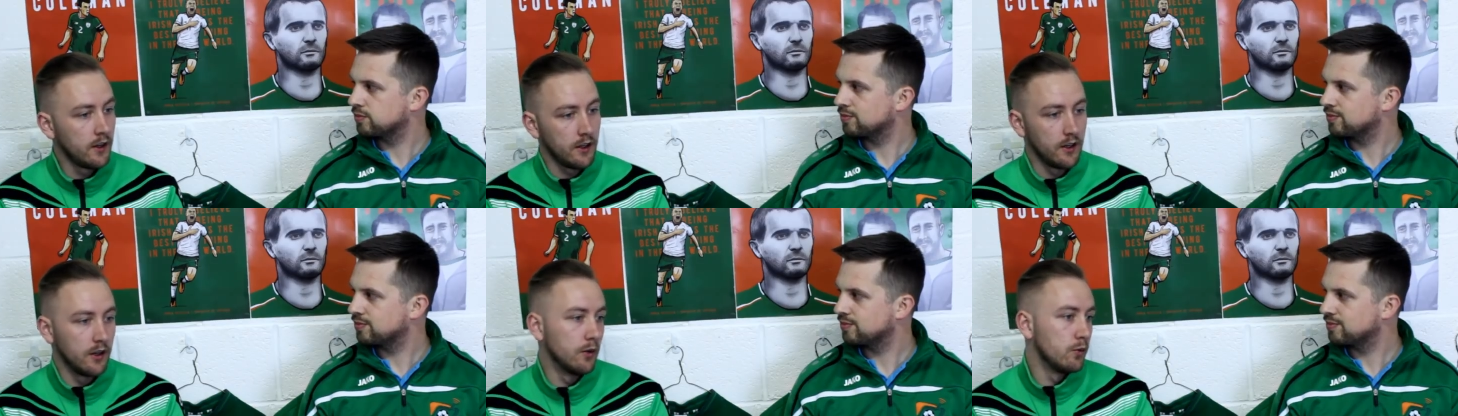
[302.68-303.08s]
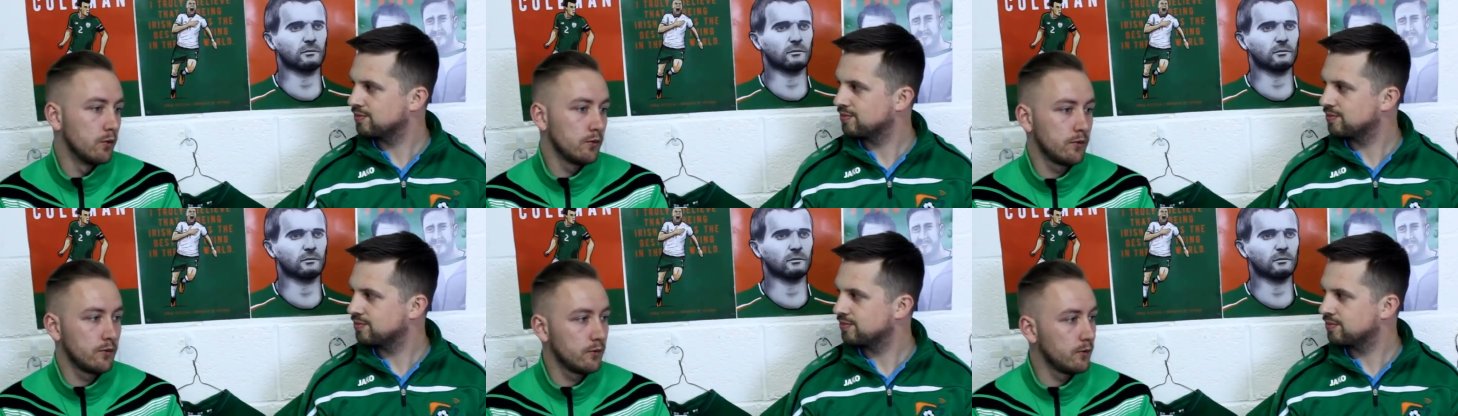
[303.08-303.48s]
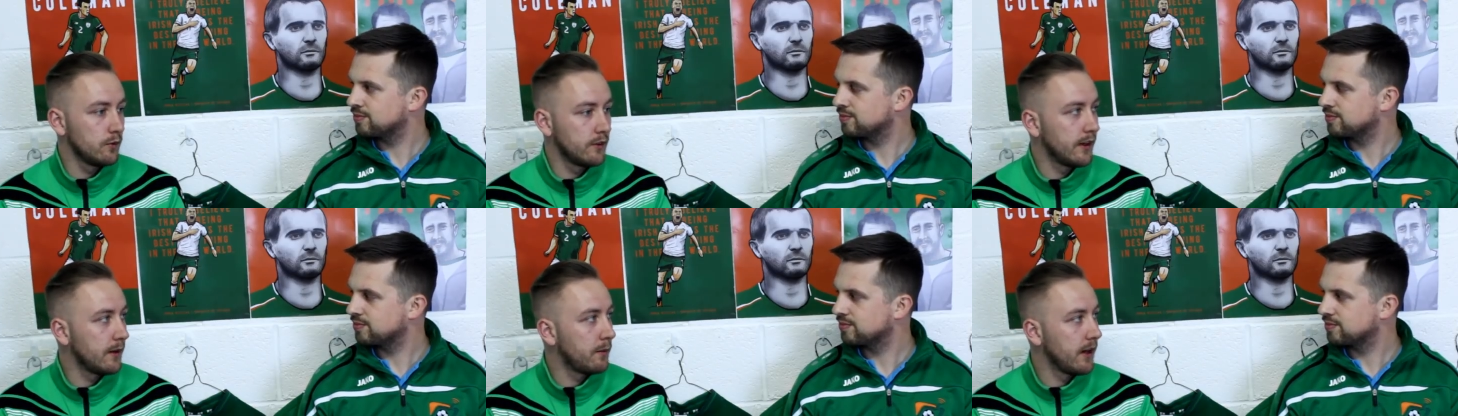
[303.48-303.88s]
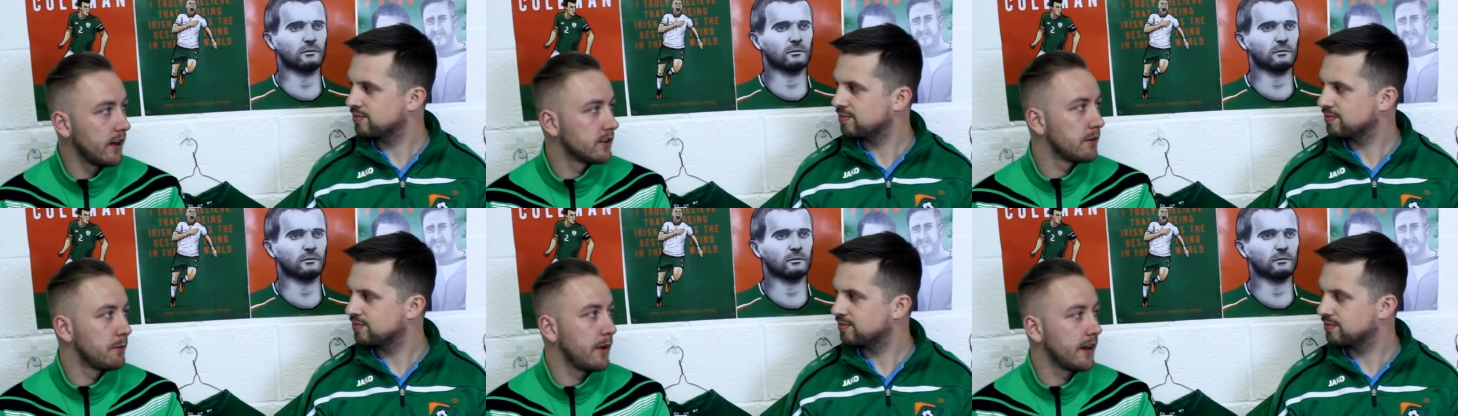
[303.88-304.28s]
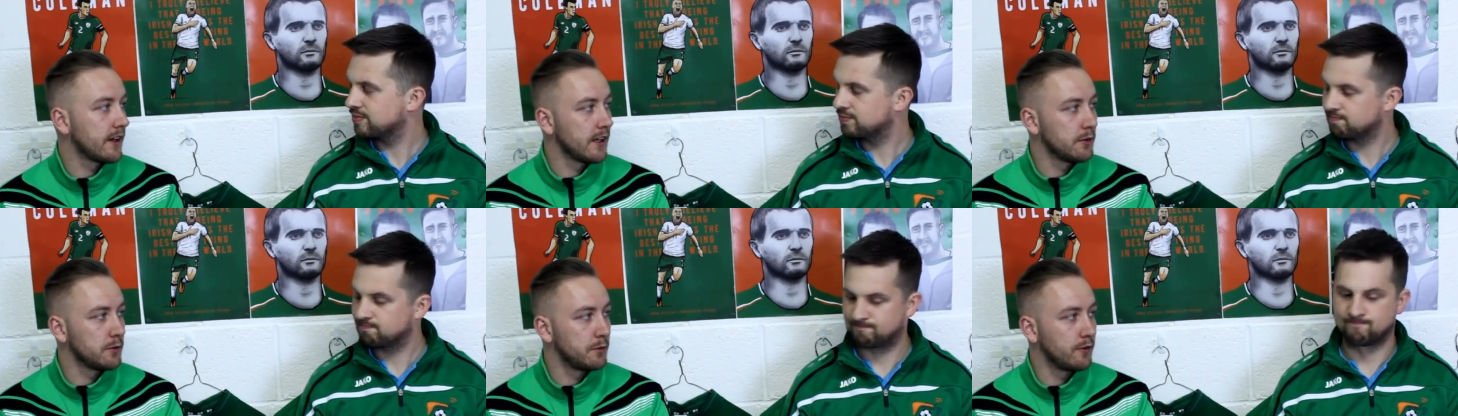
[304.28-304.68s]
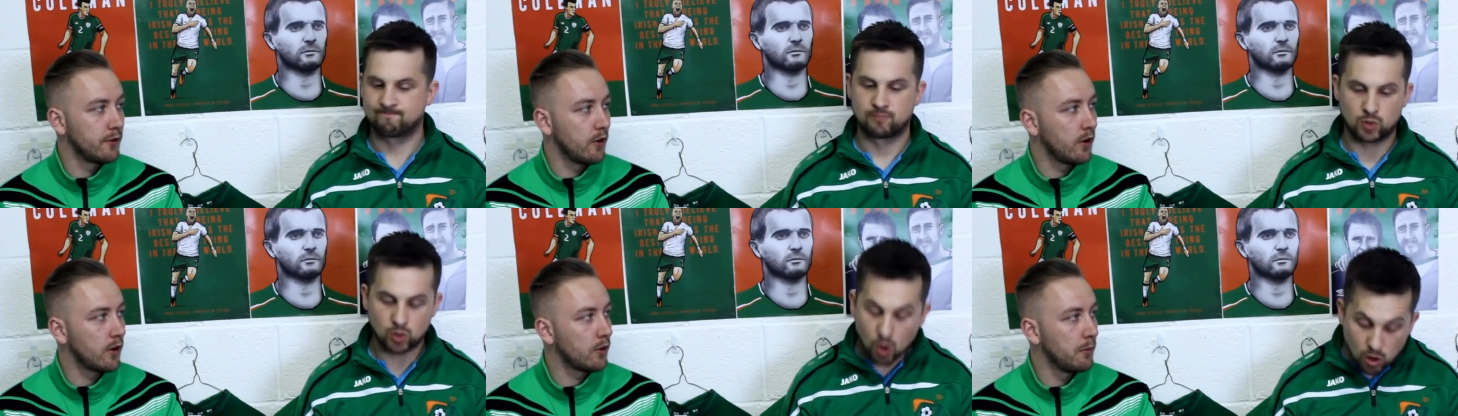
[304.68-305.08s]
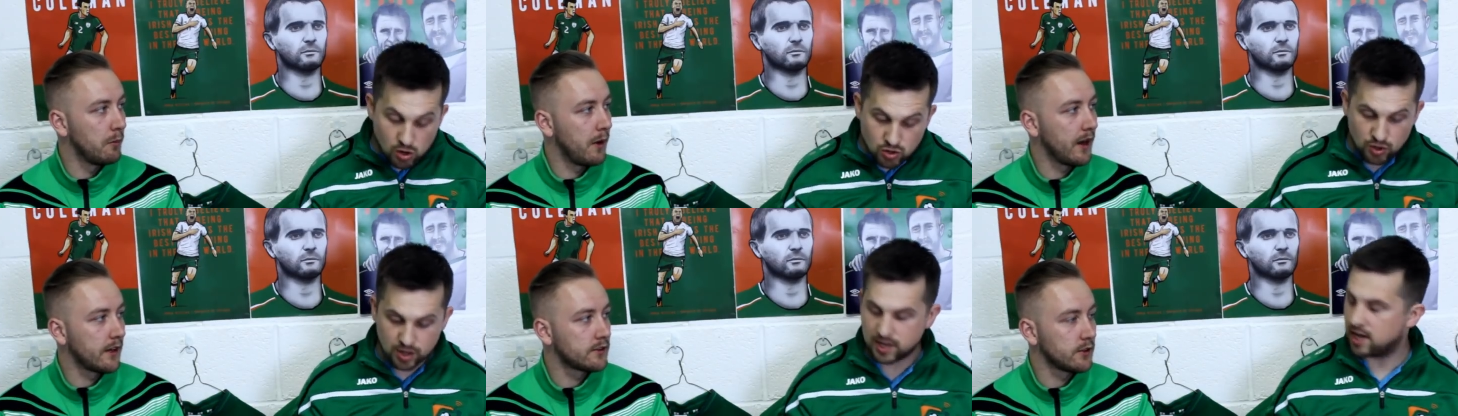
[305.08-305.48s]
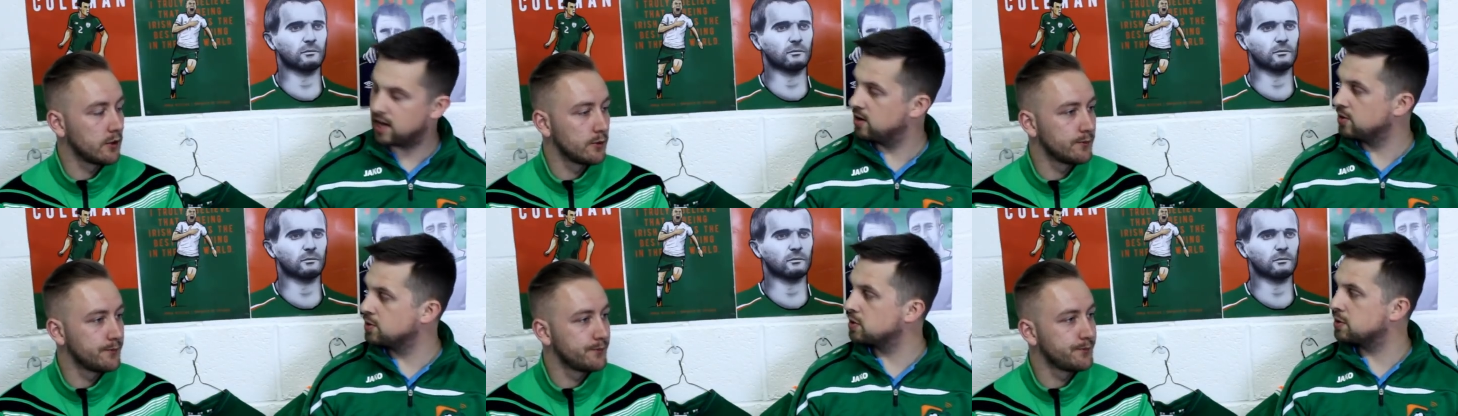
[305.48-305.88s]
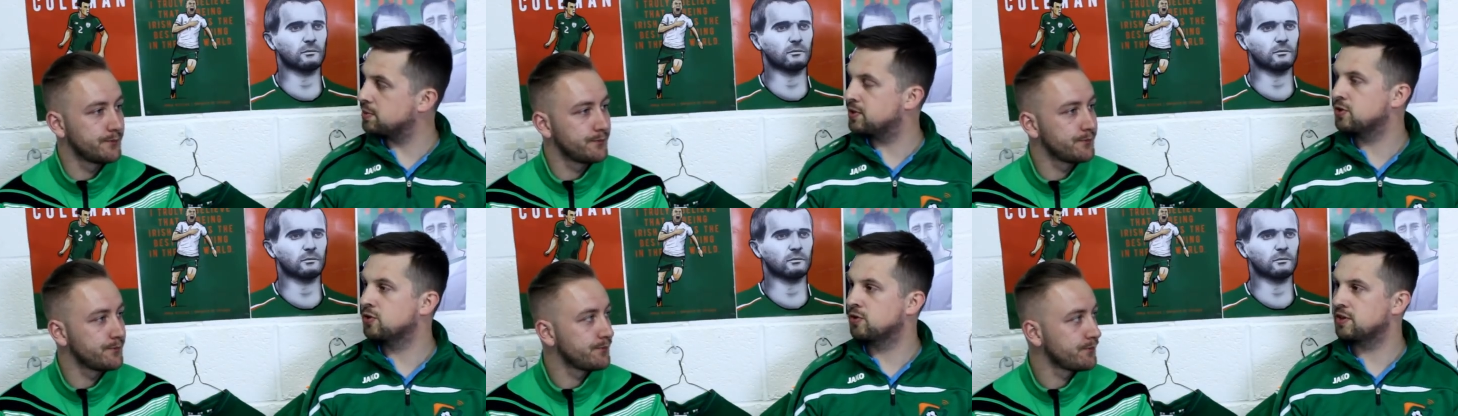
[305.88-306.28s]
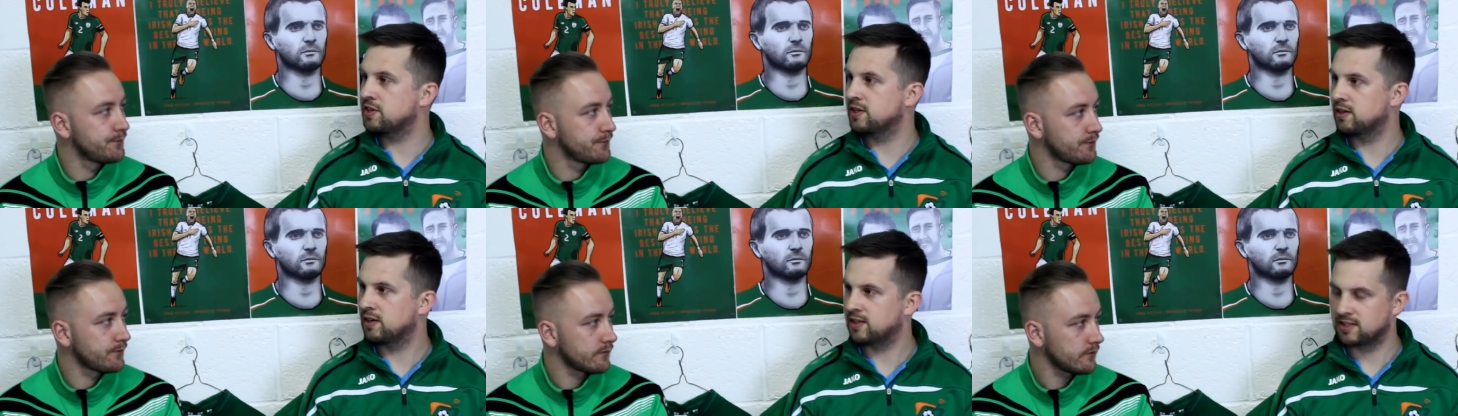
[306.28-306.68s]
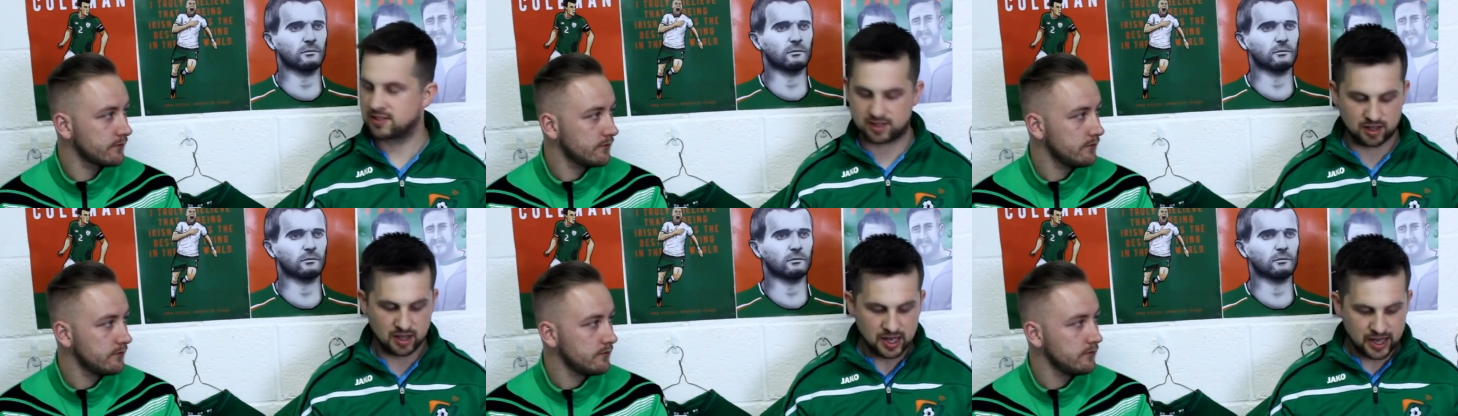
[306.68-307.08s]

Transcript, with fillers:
Speaker 1: You know, we've had players have bad games before.
Speaker 2: And no, agree. Yeah, so. no, I don't want to be too critical. Like it's